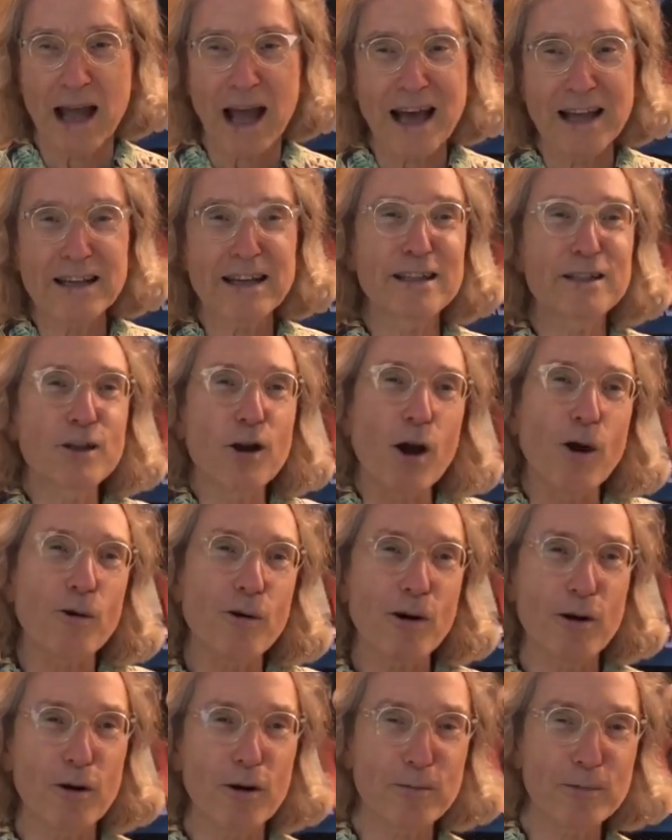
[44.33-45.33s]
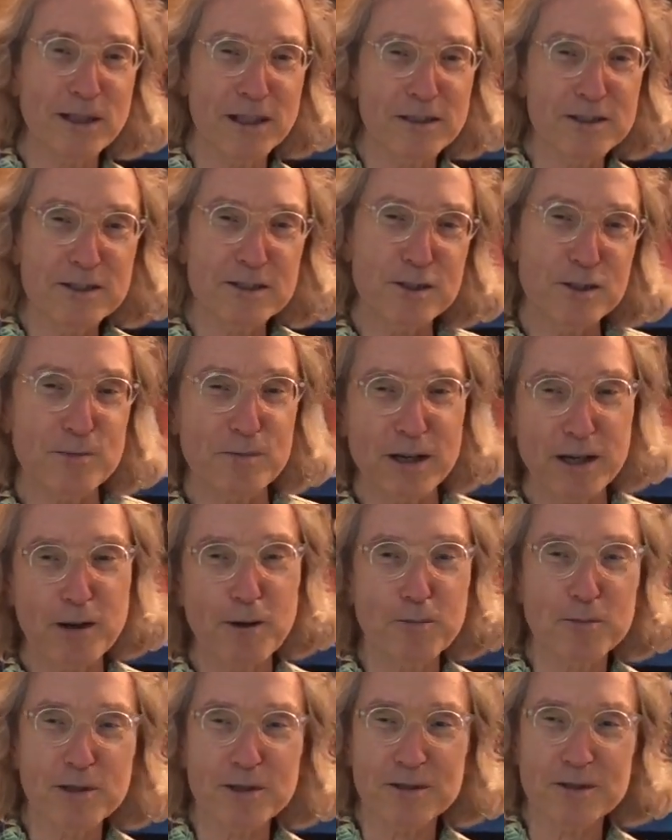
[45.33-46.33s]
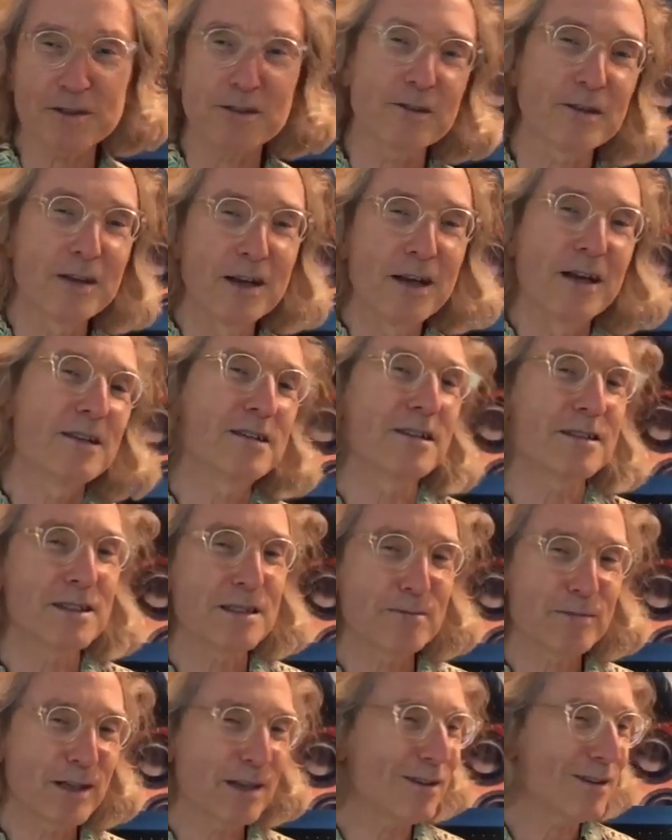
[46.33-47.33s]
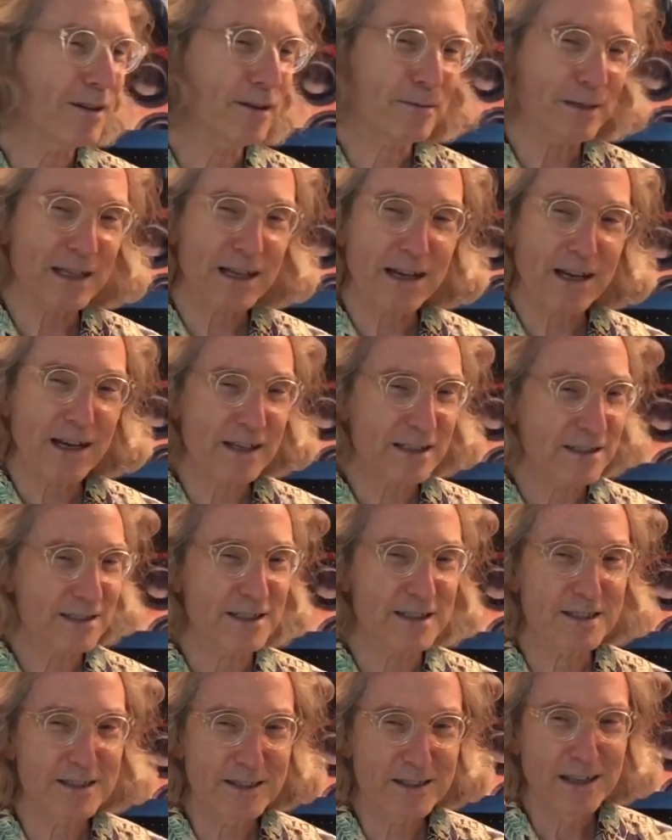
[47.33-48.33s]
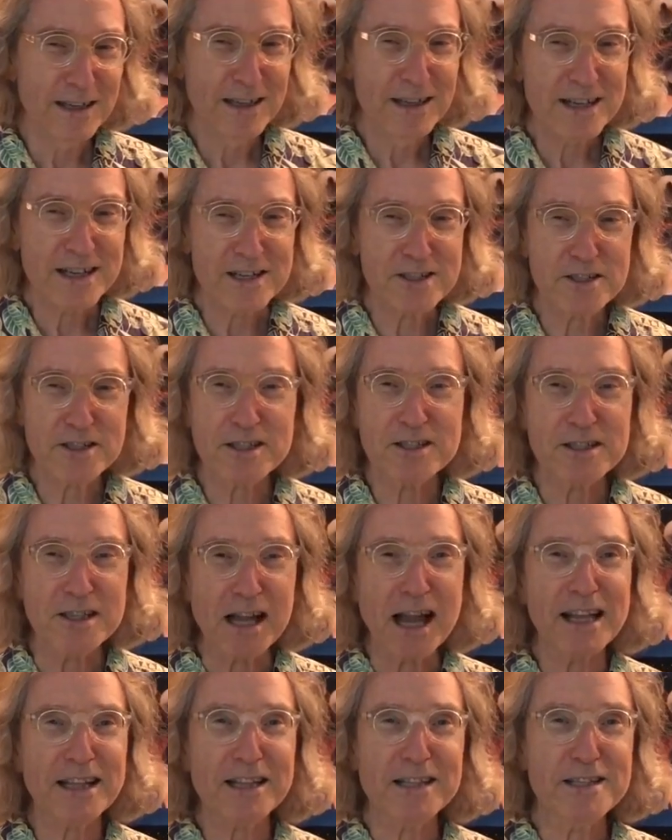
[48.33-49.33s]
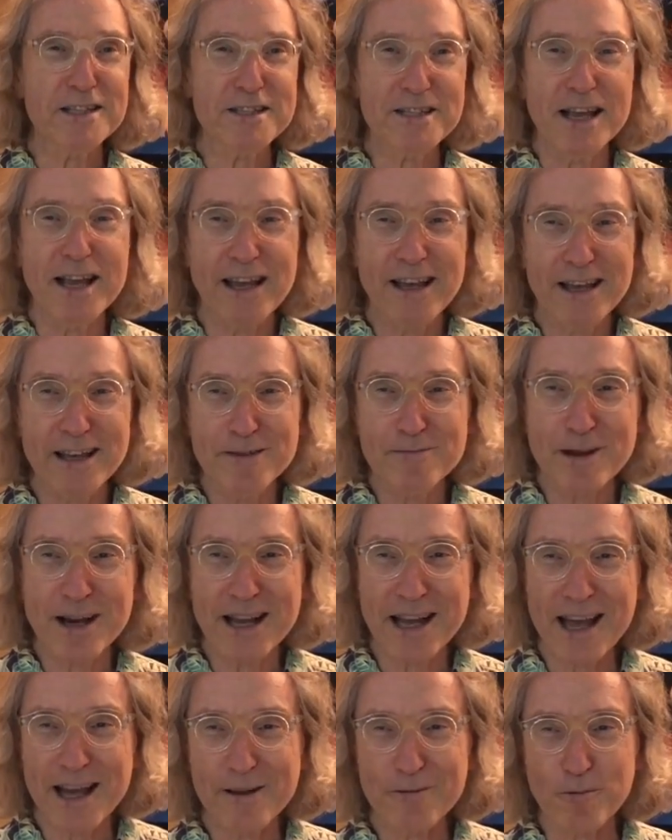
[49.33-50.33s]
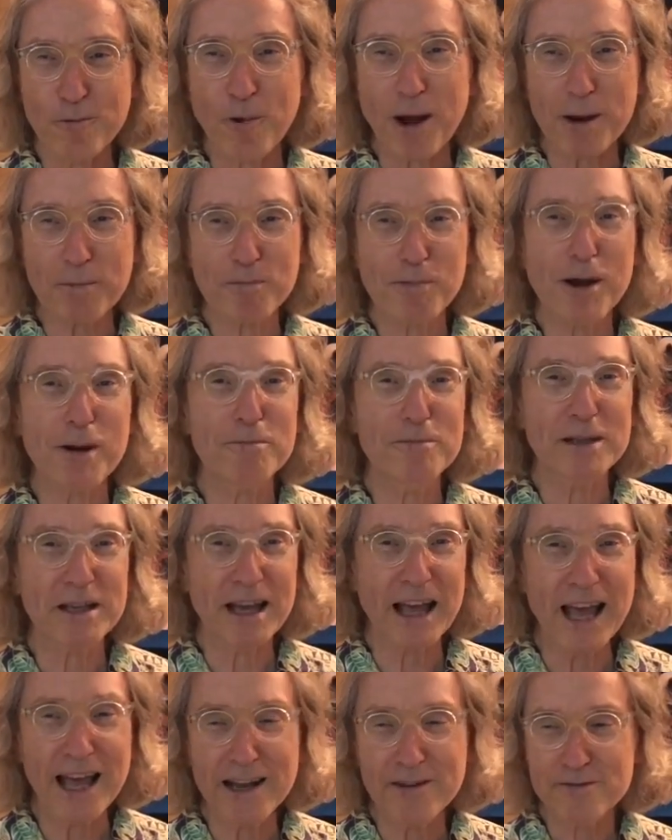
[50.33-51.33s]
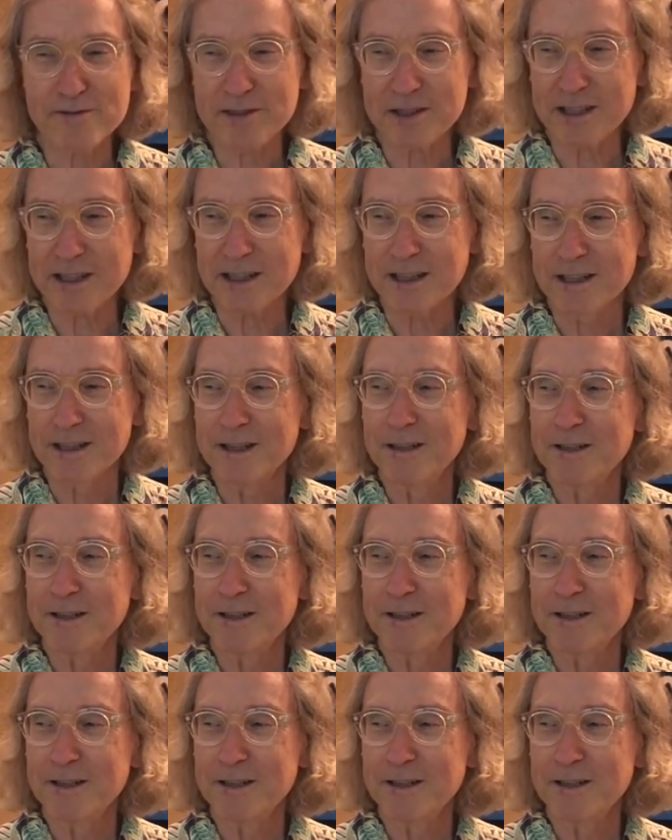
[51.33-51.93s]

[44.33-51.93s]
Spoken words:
And I'd go home and listen to my humble little system and go, oh my God, it's just not the same. I had Watt Puppy envy.